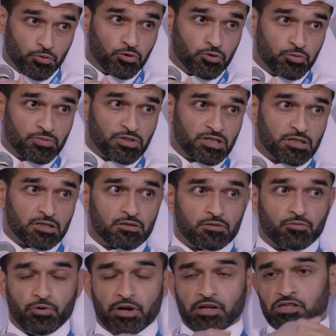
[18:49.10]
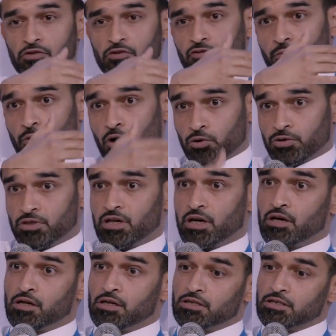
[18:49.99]
rooms, ranging from
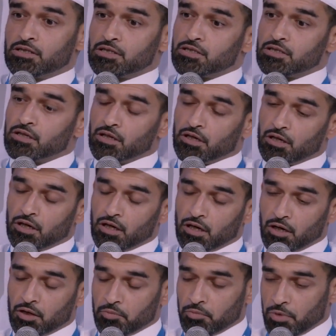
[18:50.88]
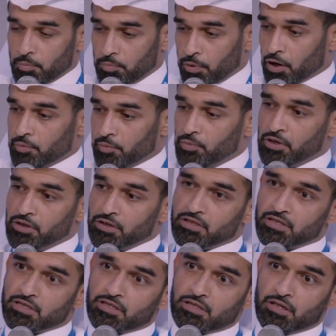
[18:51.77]
hotels,
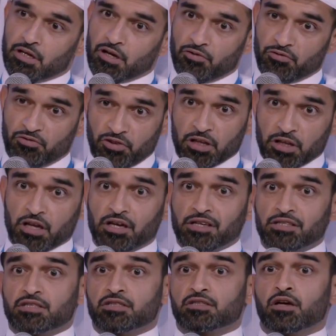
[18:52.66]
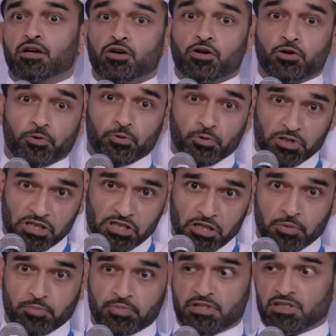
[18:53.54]
apartments, villas, cruise
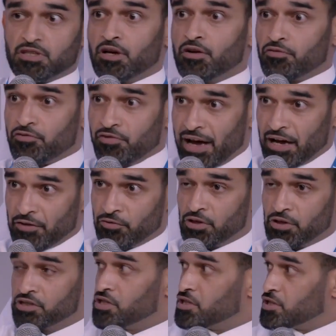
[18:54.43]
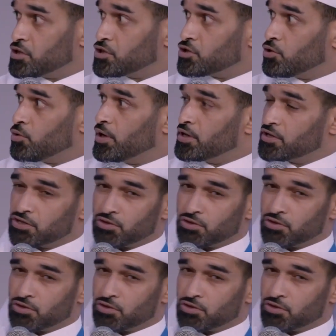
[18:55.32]
ships, fan villages, and so on.